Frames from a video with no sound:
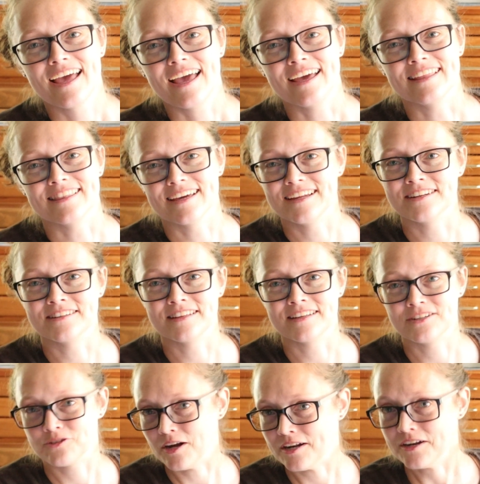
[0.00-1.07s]
And then
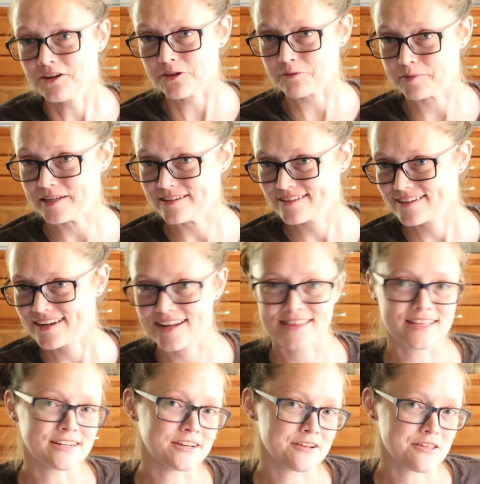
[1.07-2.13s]
they try another bit,
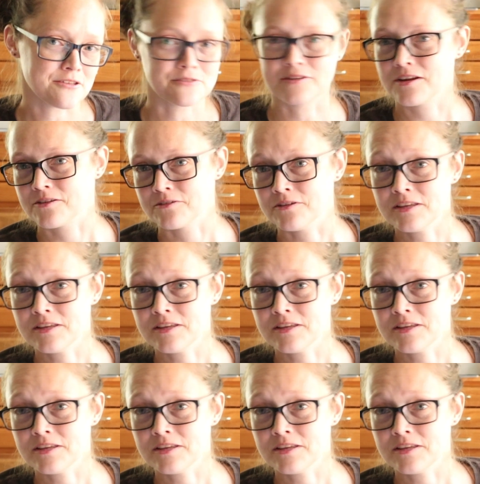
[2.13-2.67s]
and then another.